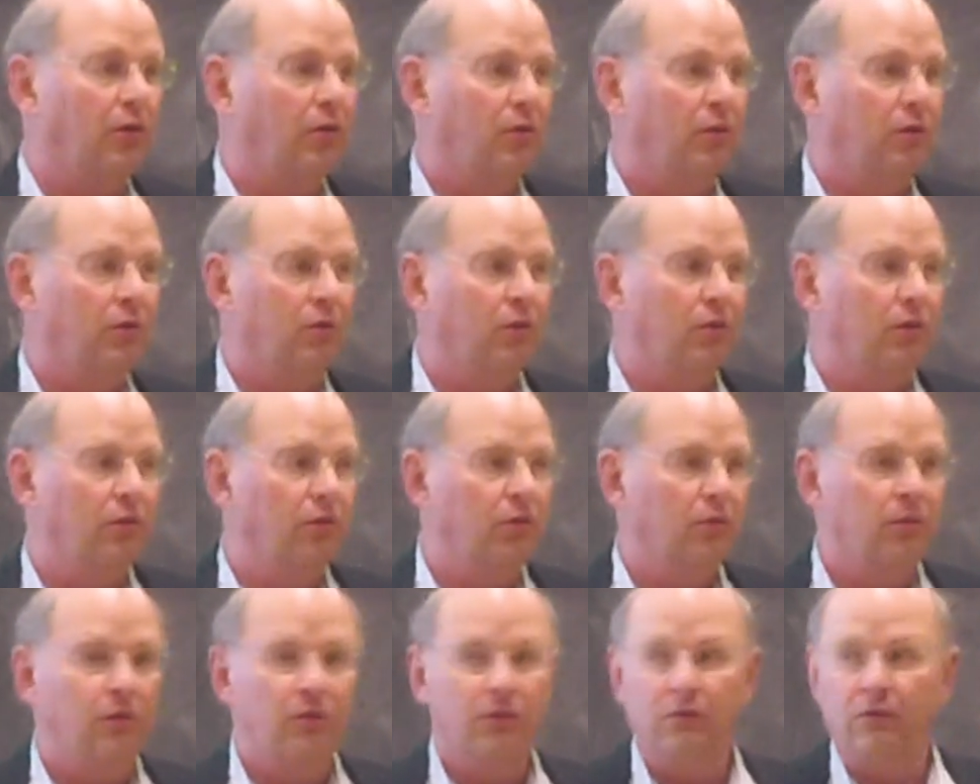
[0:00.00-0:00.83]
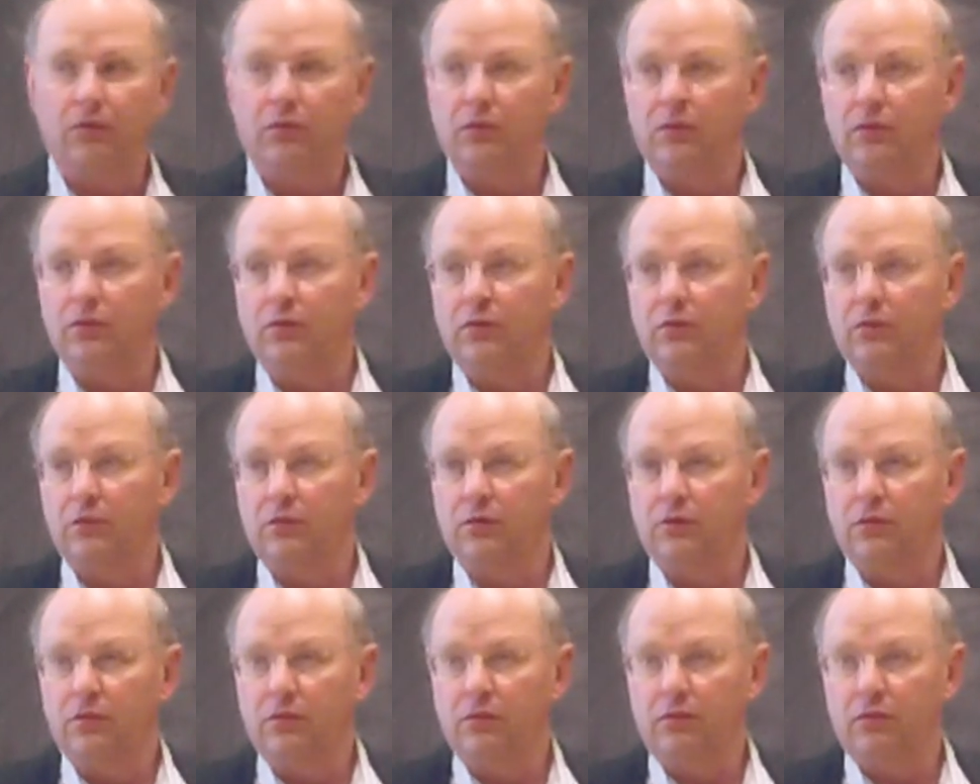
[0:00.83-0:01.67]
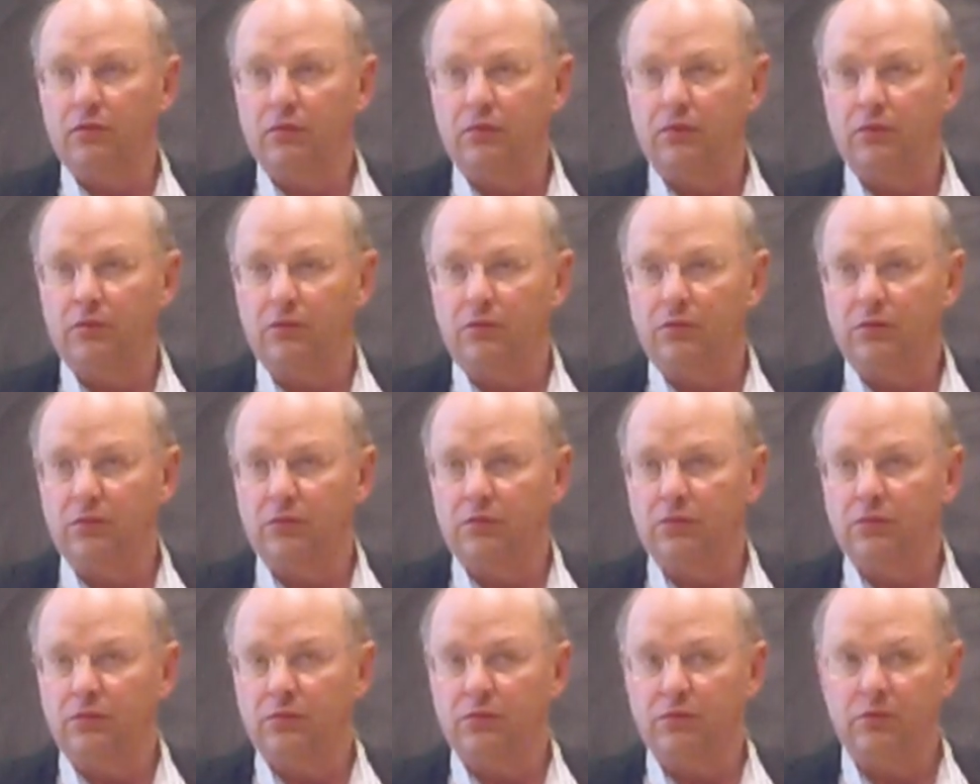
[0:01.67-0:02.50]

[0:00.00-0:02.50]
(silence)